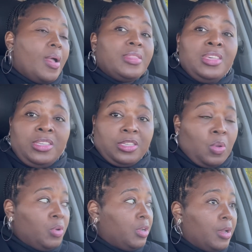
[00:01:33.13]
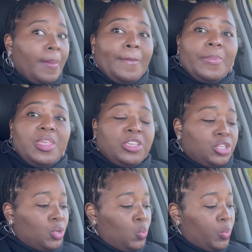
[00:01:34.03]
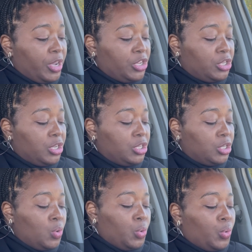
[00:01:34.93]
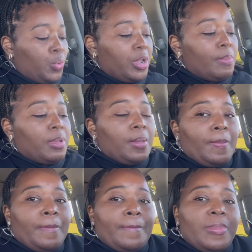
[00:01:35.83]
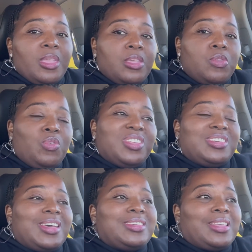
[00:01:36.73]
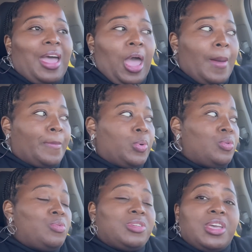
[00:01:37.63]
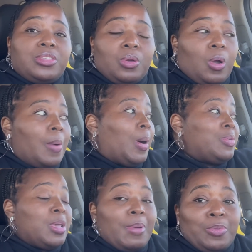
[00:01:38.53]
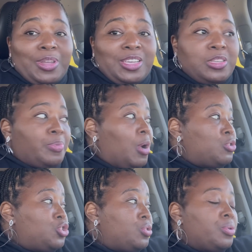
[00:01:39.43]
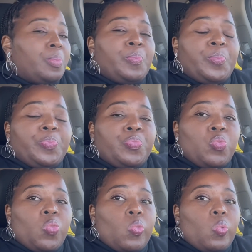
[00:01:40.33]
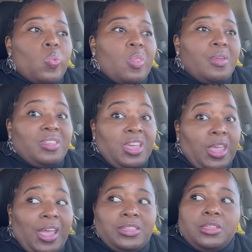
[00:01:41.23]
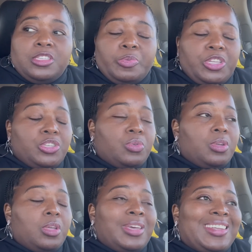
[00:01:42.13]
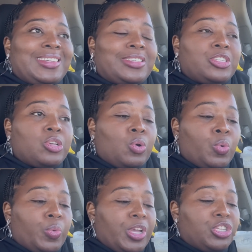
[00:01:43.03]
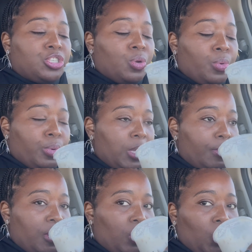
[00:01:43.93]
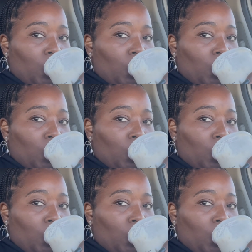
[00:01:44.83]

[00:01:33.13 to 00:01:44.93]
This is so good. It's so rich. It's so creamy. You could taste the apple. You taste the crumb. I always get my extra brown sugar to get an extra sweet to it. It is so rich, so creamy.